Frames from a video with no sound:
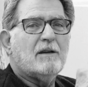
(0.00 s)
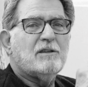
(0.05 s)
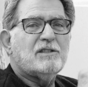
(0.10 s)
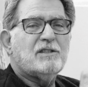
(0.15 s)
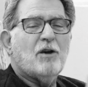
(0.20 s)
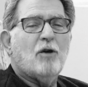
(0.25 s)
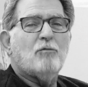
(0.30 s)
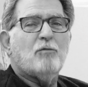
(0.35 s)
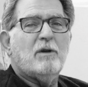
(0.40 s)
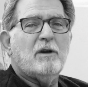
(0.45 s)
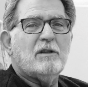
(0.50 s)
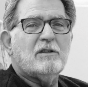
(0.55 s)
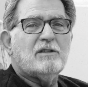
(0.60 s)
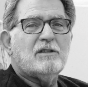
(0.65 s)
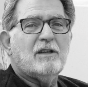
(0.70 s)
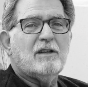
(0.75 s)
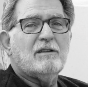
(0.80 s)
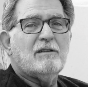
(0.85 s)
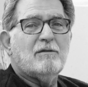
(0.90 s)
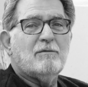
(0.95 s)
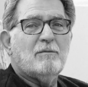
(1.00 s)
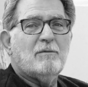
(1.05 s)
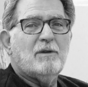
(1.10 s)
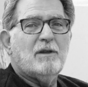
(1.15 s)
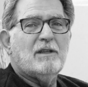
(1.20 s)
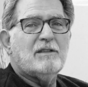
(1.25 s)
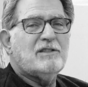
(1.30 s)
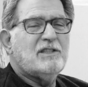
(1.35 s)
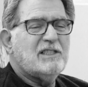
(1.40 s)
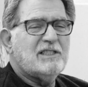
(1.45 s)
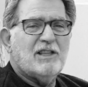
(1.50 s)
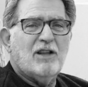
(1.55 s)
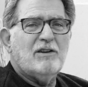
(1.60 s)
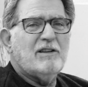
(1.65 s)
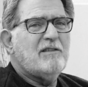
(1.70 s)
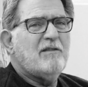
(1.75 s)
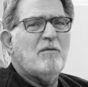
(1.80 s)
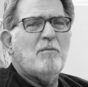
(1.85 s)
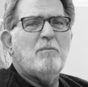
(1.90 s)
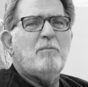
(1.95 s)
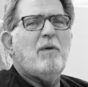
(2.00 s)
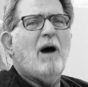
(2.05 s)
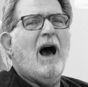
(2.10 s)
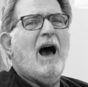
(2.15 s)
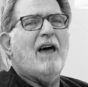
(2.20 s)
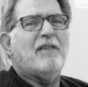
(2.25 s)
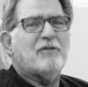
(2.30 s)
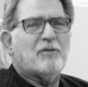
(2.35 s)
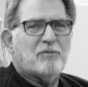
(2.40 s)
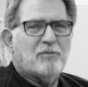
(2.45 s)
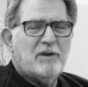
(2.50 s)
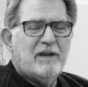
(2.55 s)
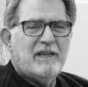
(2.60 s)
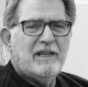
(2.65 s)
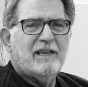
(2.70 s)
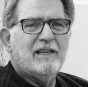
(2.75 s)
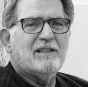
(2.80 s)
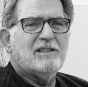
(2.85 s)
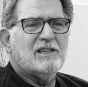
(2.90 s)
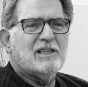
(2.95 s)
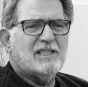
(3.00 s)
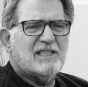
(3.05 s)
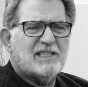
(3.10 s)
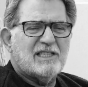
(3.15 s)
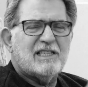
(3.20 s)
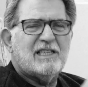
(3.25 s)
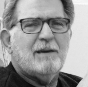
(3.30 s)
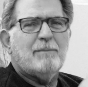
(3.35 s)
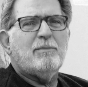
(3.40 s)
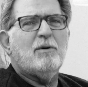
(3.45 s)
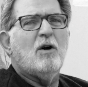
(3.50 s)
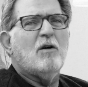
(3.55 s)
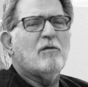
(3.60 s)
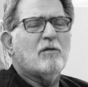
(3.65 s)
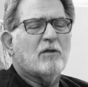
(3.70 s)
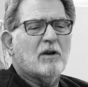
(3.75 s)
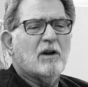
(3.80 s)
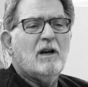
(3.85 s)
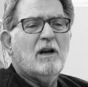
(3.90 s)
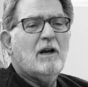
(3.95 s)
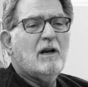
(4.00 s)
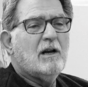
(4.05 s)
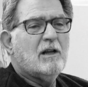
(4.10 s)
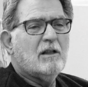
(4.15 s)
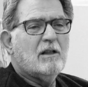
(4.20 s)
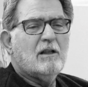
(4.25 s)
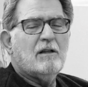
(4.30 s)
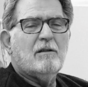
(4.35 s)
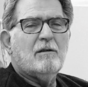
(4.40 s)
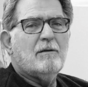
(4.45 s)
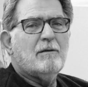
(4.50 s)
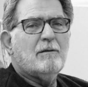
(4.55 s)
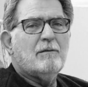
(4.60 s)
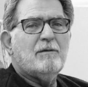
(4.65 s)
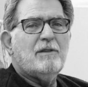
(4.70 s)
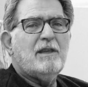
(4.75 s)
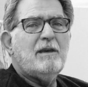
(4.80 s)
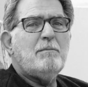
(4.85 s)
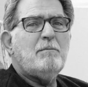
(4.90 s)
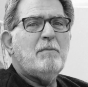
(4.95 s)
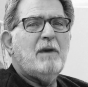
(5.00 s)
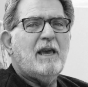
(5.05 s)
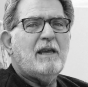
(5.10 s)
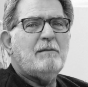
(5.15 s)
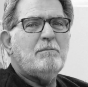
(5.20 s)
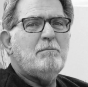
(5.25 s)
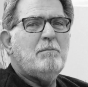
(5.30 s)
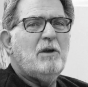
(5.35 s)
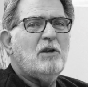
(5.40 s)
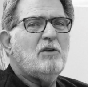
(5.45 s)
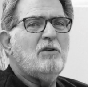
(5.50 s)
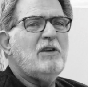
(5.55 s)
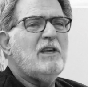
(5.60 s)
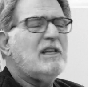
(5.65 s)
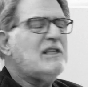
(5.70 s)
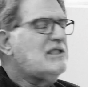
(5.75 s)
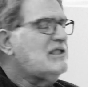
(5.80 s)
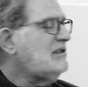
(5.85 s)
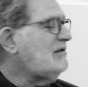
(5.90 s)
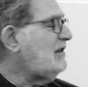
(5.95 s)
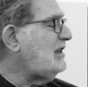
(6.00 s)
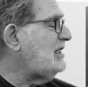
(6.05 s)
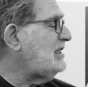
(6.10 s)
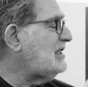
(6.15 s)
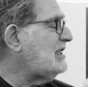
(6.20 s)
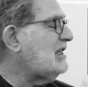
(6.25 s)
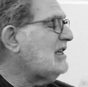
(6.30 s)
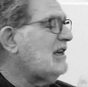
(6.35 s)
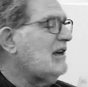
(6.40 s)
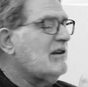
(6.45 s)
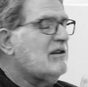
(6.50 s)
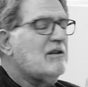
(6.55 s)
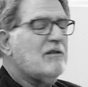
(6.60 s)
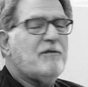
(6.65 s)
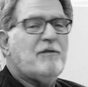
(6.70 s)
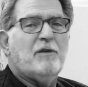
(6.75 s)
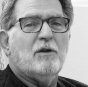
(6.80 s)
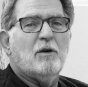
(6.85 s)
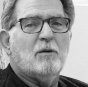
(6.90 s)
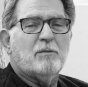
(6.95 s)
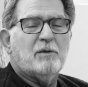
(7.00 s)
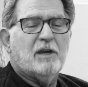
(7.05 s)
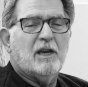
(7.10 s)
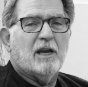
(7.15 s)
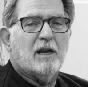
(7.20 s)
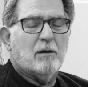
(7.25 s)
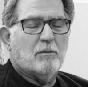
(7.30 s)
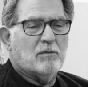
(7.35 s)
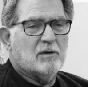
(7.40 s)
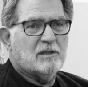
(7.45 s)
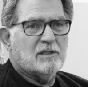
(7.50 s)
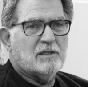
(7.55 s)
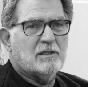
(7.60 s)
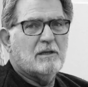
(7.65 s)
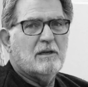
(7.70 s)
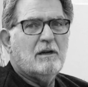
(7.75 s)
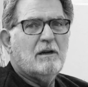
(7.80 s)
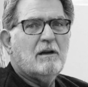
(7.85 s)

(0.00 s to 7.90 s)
So just don't even bother reading it. Just skip over. They made millions of these film cameras.